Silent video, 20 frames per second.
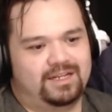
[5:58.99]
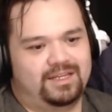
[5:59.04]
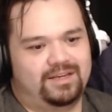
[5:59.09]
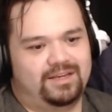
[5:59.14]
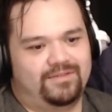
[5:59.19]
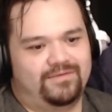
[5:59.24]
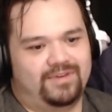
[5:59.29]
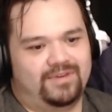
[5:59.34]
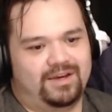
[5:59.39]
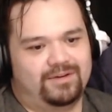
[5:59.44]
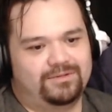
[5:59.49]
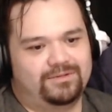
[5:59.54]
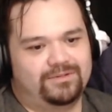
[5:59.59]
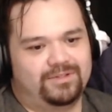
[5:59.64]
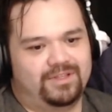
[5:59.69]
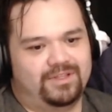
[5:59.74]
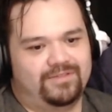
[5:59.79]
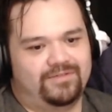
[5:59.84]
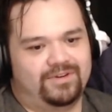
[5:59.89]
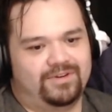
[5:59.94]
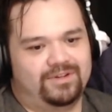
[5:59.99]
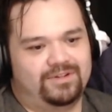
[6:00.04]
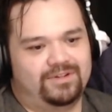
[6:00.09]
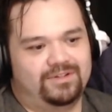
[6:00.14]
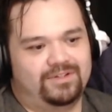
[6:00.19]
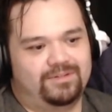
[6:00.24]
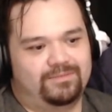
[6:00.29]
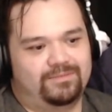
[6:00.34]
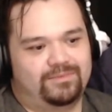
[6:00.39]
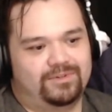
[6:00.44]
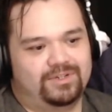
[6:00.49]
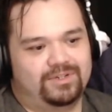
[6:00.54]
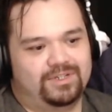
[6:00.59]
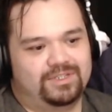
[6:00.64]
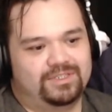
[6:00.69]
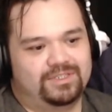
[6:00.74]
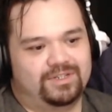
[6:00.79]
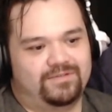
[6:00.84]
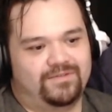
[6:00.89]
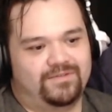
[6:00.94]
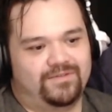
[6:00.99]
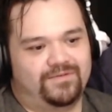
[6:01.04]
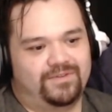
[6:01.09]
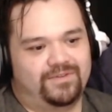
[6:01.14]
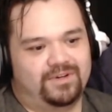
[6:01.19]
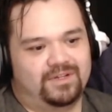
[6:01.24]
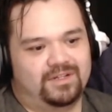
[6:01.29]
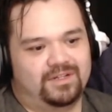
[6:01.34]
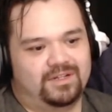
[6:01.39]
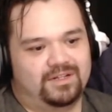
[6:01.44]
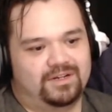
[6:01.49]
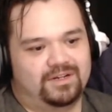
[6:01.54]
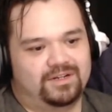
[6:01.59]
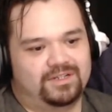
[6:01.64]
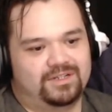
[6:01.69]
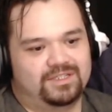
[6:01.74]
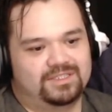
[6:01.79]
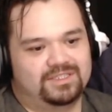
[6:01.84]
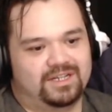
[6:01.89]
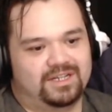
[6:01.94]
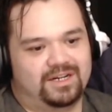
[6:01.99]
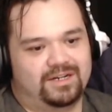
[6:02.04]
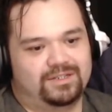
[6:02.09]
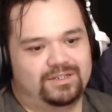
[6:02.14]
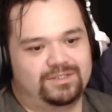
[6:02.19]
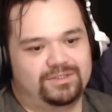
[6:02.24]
he vowed to live under the bridge and fulfill her desire to